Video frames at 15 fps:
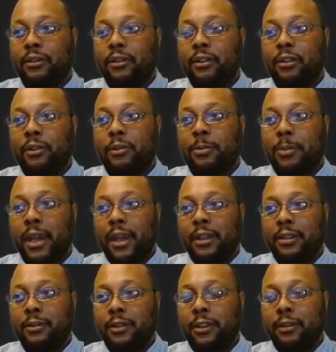You
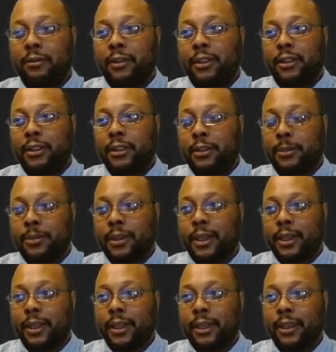pass what you want to
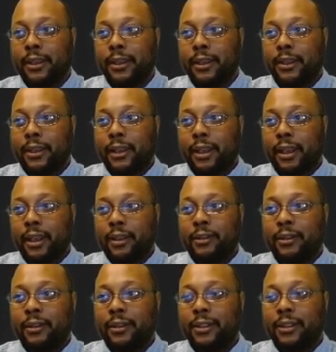display into
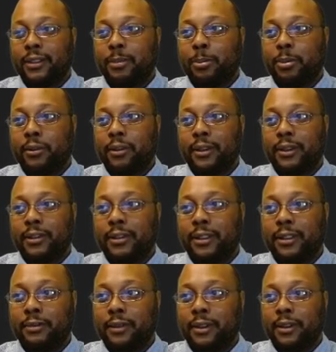these
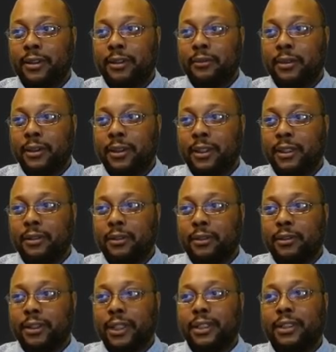parentheses with these
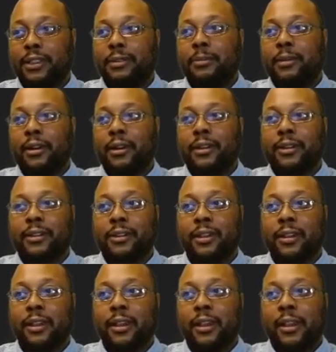quotation marks.
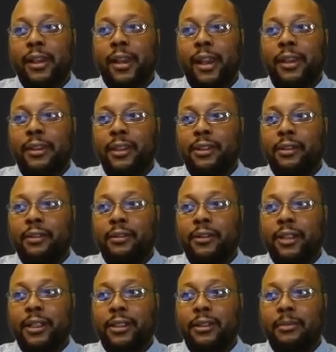And these
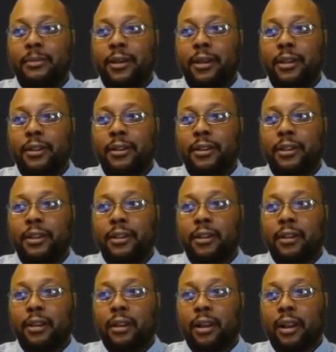quotation marks,
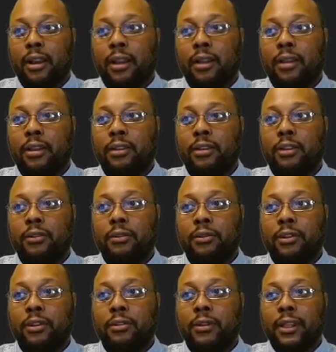
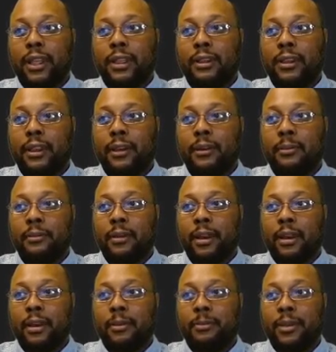you need them
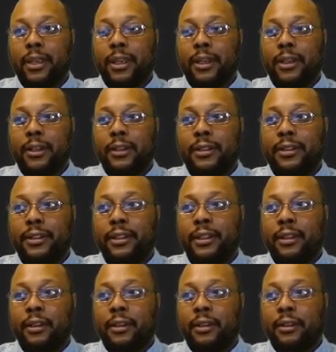because
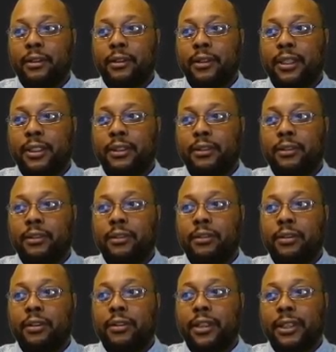this
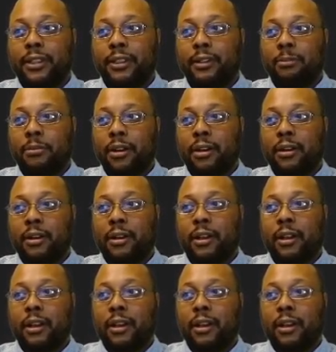quotation mark